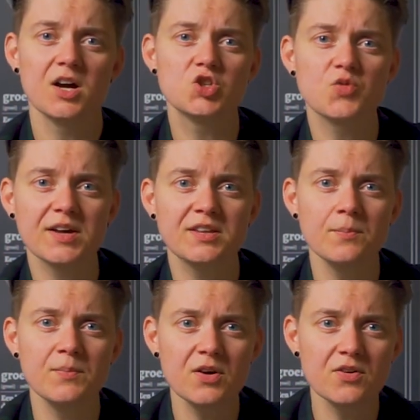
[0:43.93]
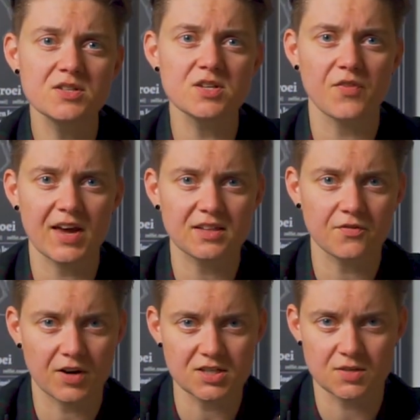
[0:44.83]
attracting millions of
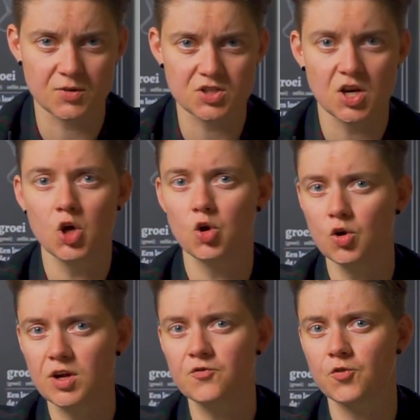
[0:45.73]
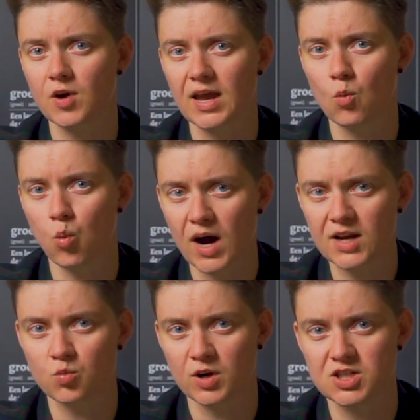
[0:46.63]
active customers looking for a
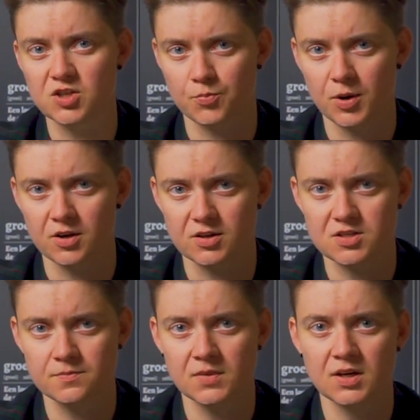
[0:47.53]
wide range of products.